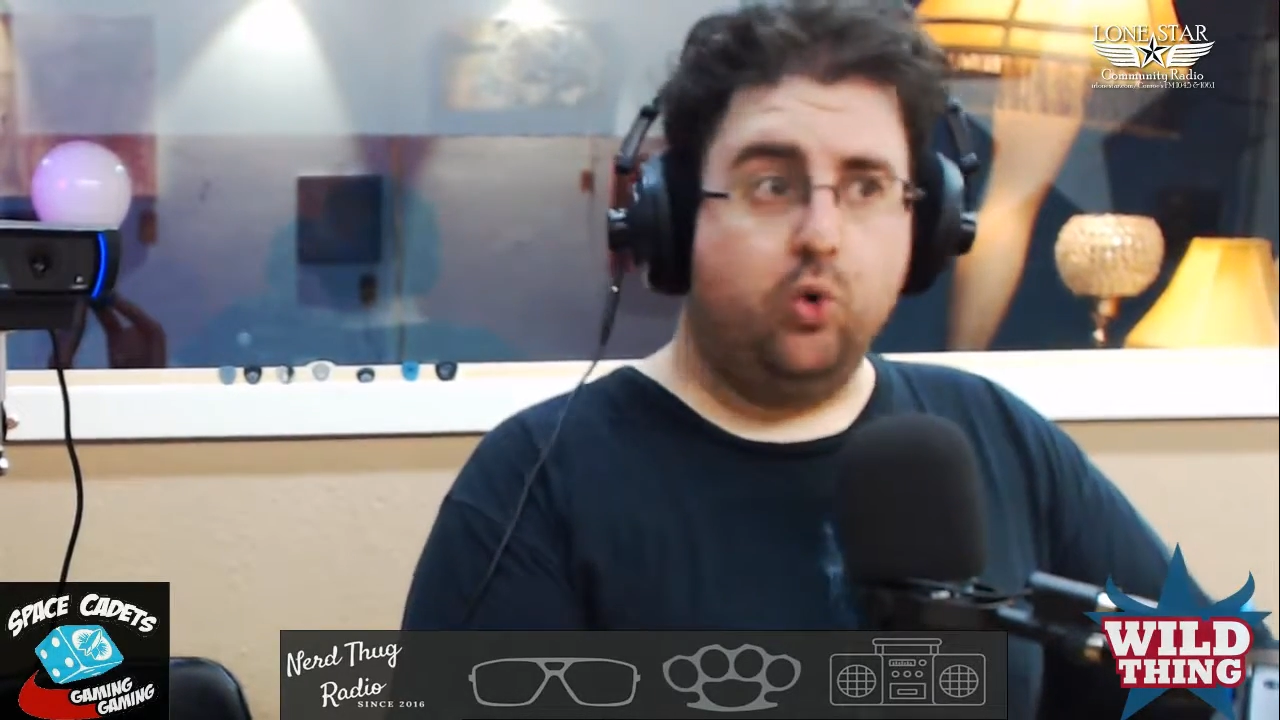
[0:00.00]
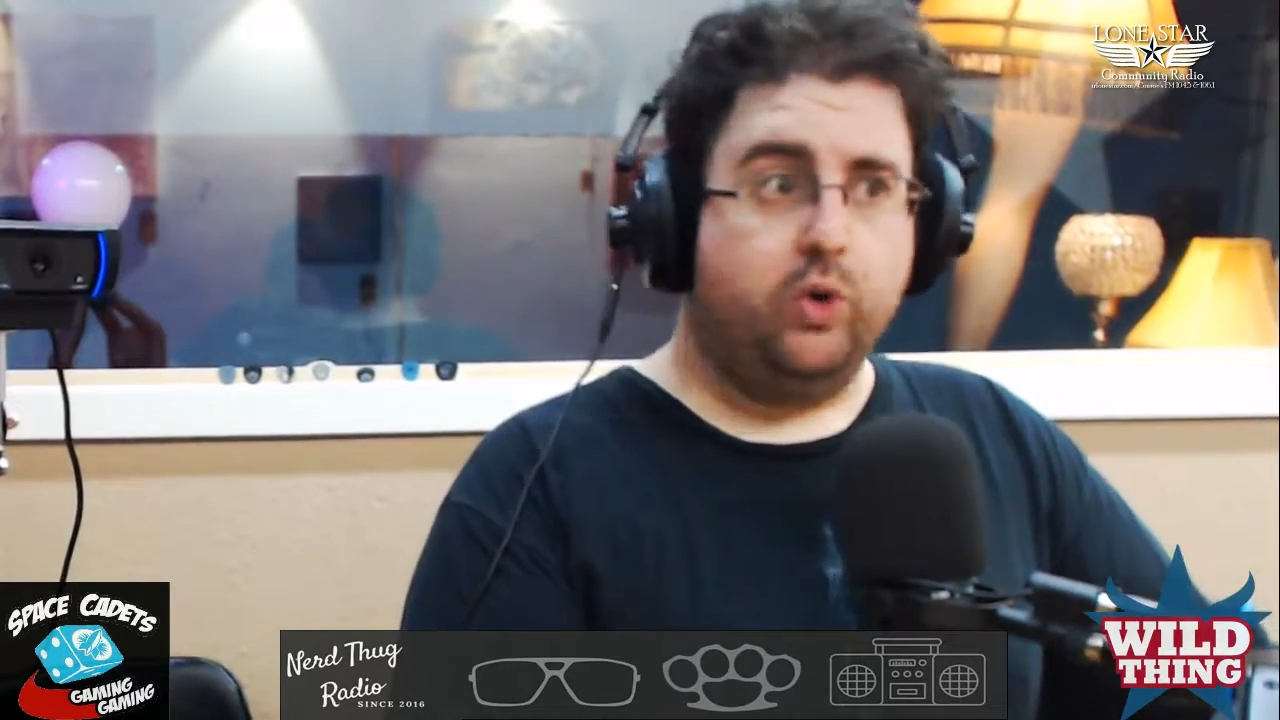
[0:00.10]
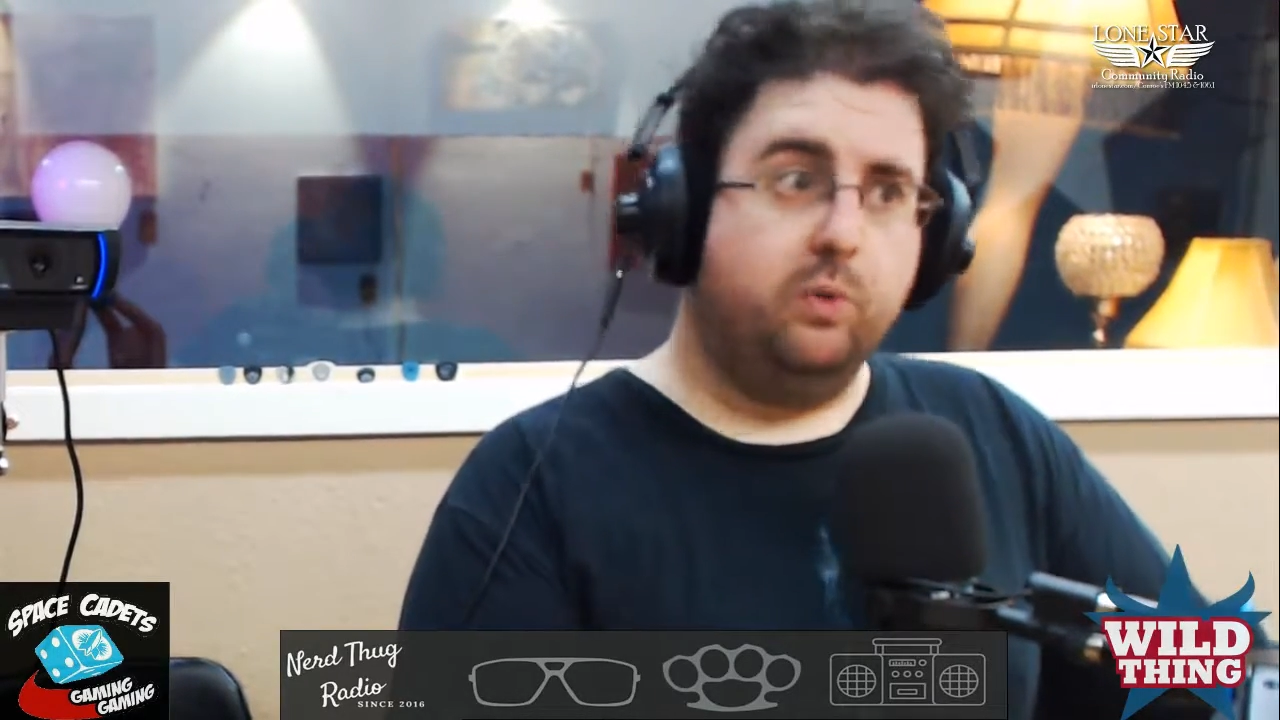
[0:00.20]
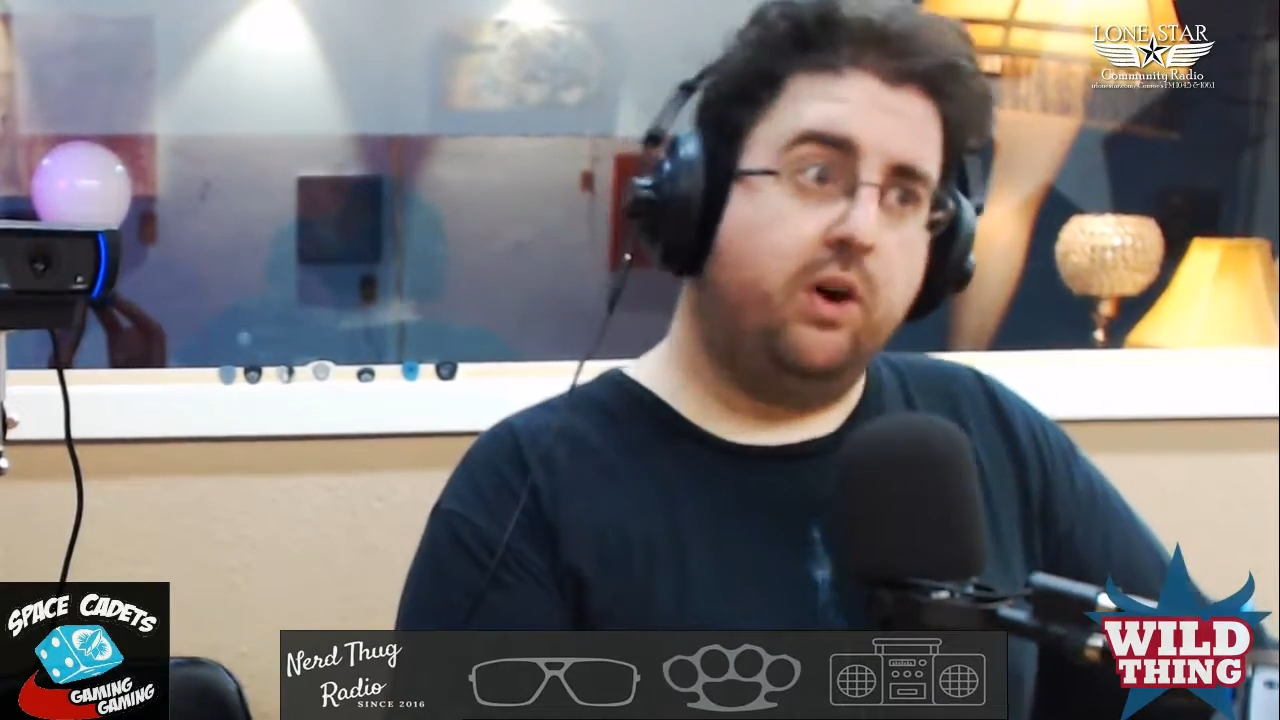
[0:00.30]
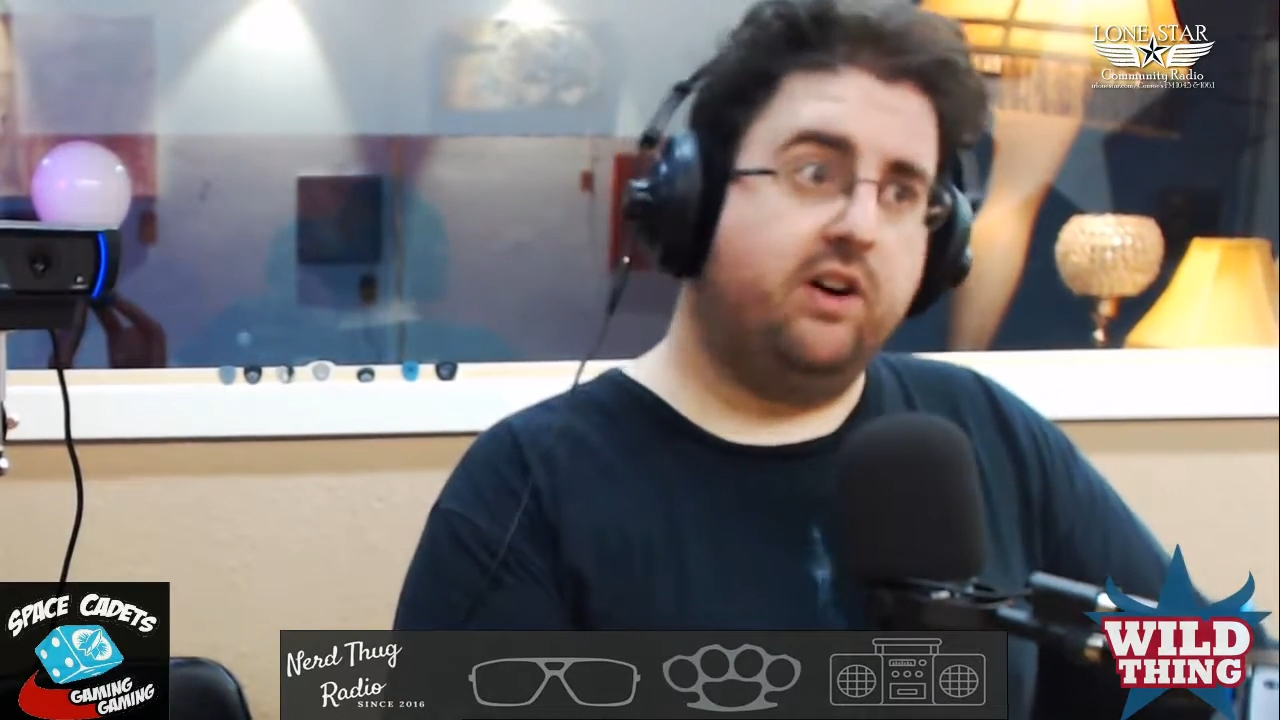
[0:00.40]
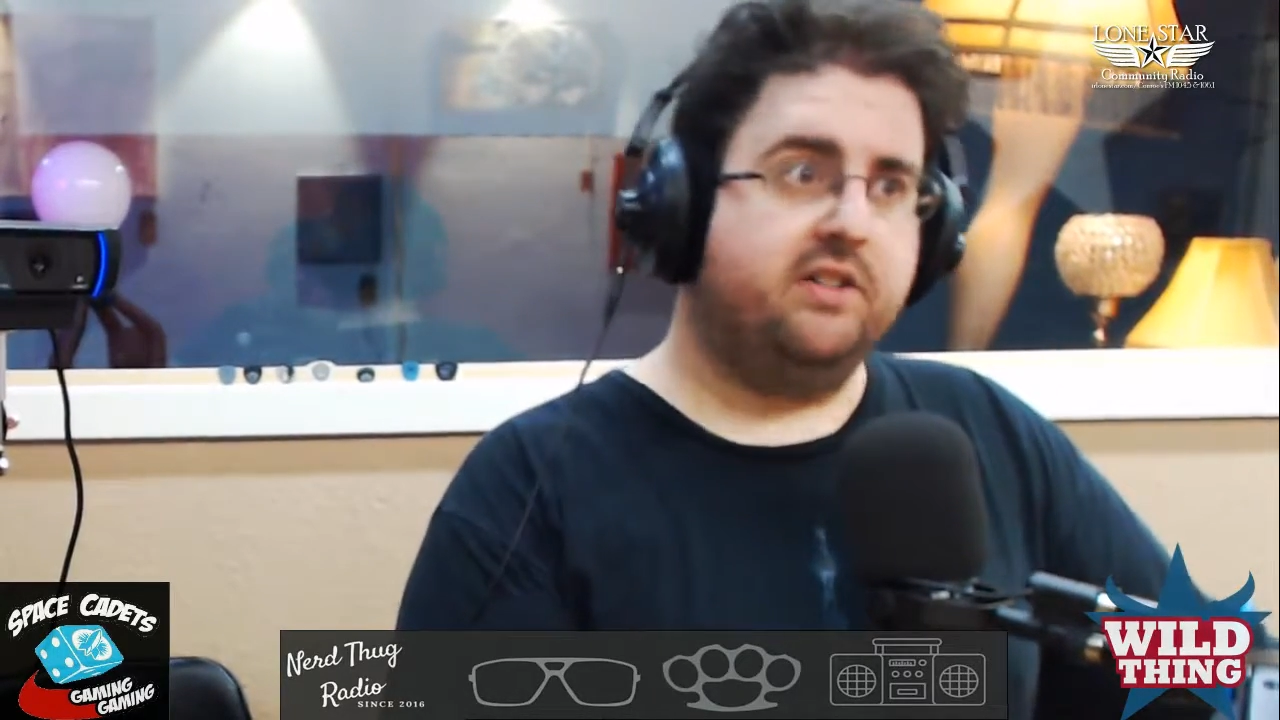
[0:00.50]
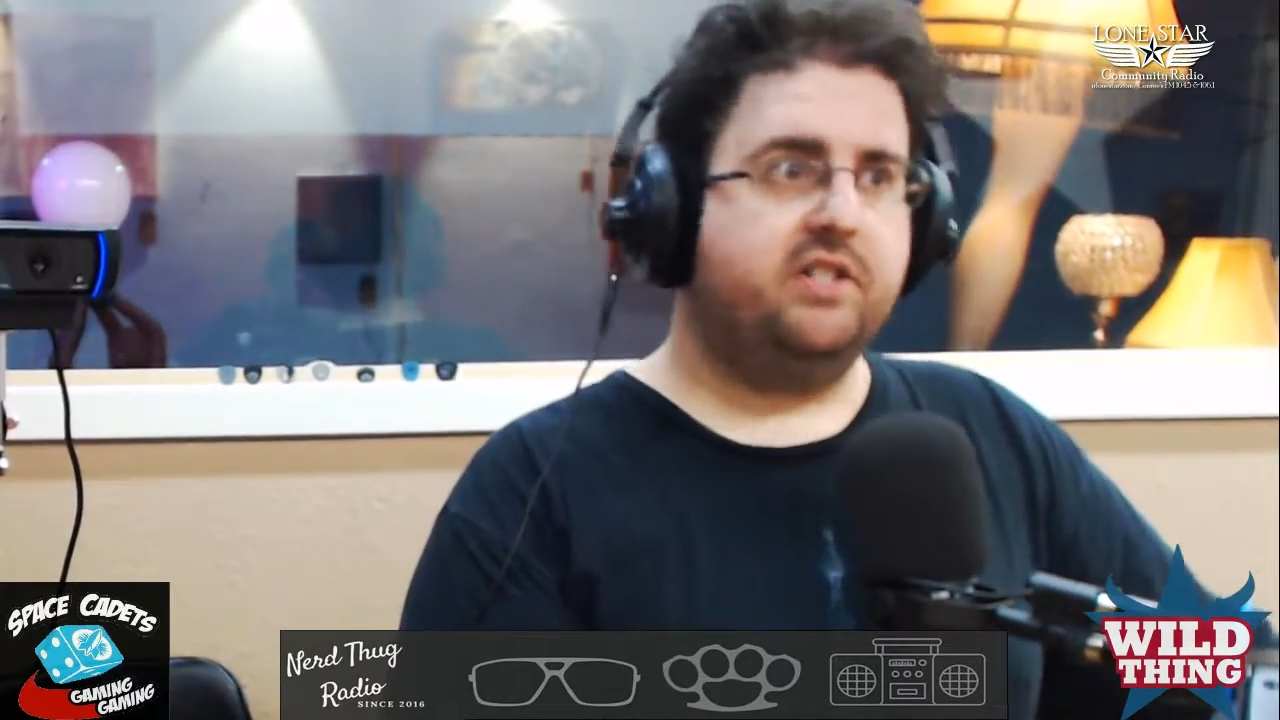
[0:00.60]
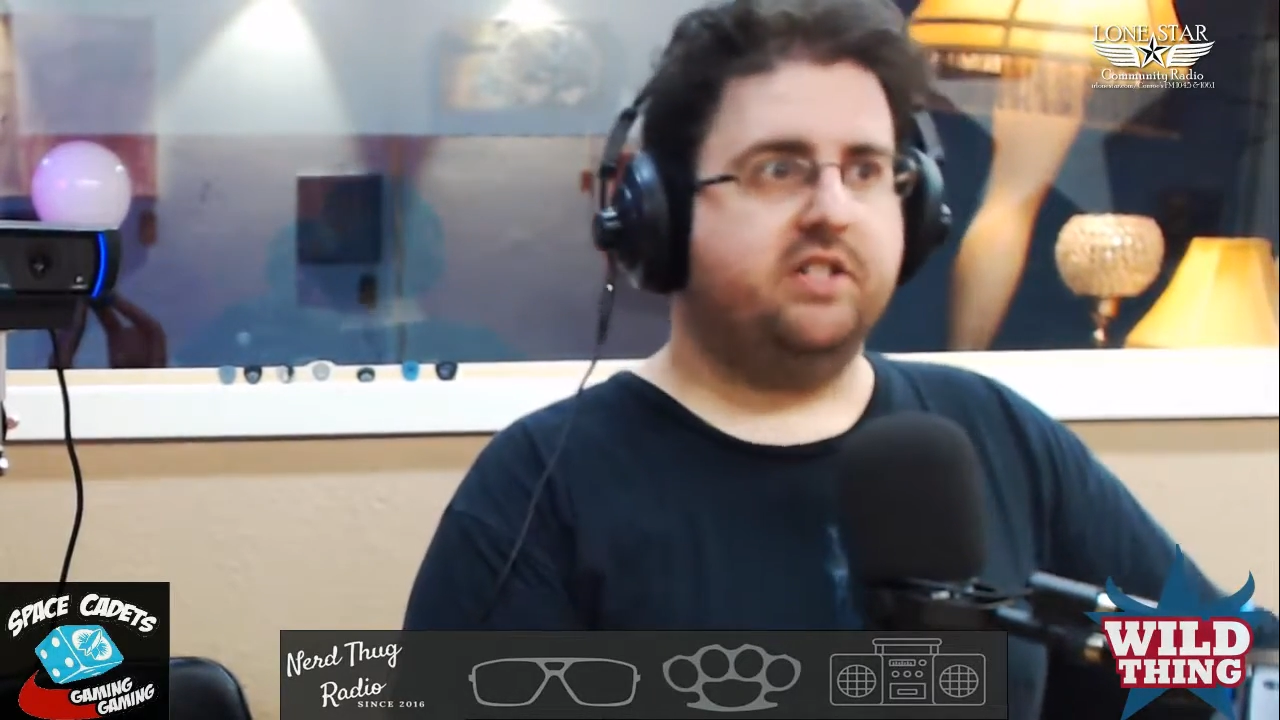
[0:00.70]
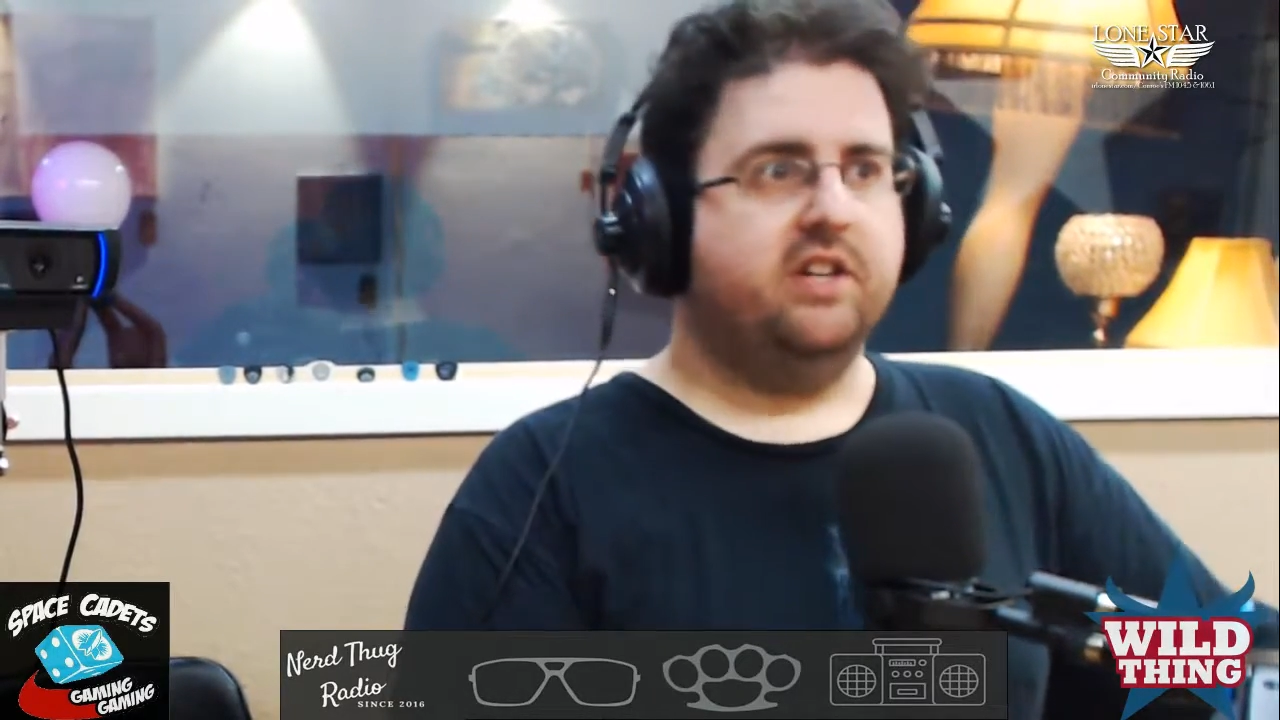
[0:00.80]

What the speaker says: who he was.